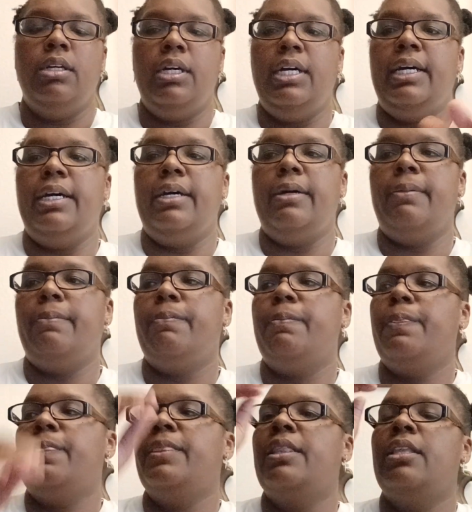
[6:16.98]

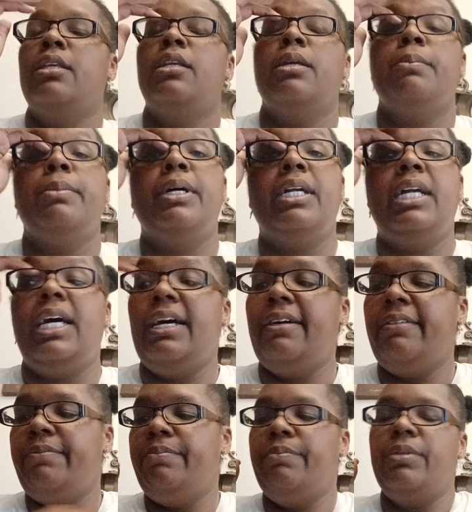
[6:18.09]
But
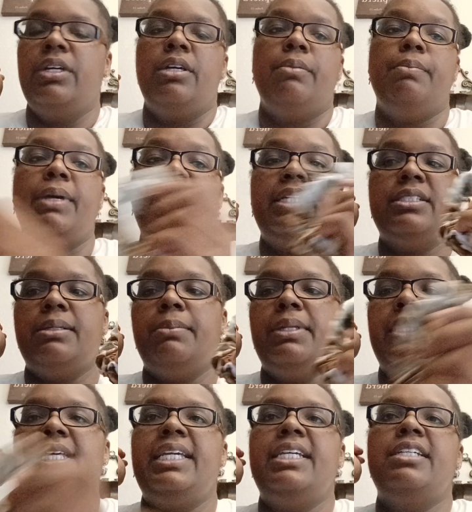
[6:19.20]
I've made some of
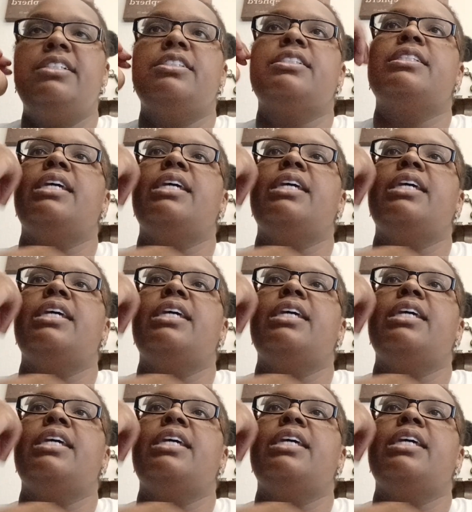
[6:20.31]
these.